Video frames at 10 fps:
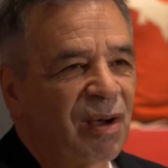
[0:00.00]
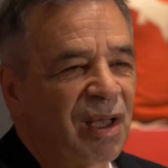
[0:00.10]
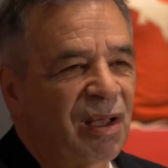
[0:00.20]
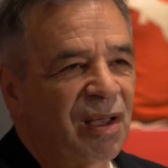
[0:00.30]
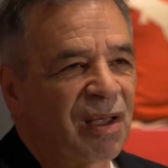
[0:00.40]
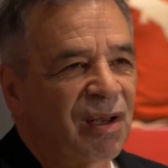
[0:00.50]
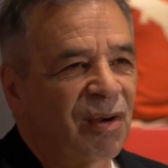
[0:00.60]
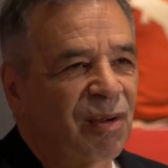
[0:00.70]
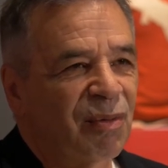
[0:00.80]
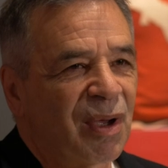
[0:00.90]
uh, you
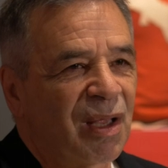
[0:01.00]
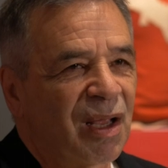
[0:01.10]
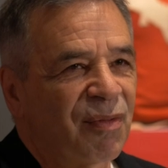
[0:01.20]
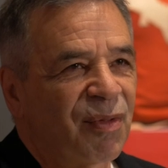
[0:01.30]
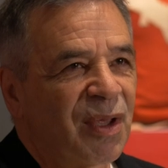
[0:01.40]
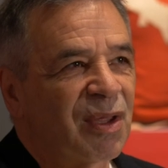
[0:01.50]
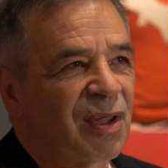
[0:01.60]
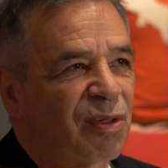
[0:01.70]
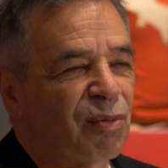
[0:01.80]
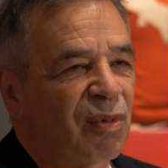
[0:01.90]
know, and, and I think
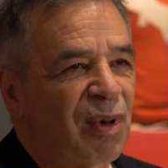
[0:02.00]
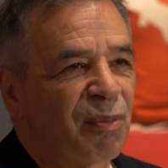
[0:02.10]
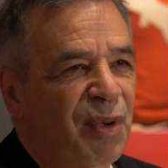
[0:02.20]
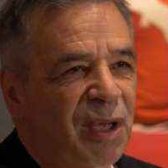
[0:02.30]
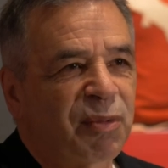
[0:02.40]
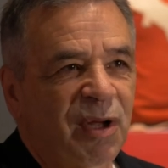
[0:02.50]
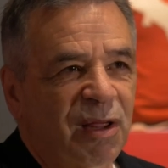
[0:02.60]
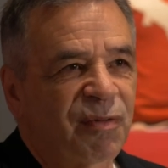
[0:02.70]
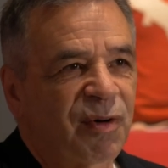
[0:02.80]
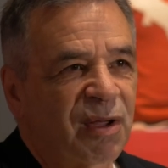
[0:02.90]
it's a big
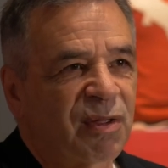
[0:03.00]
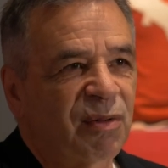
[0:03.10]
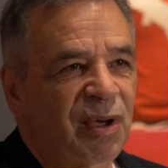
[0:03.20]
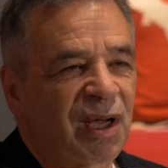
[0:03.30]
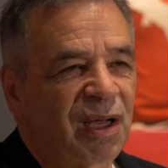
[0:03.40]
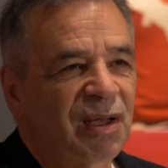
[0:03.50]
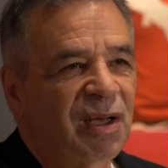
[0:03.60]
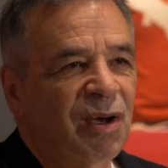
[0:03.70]
plus for us, and we got to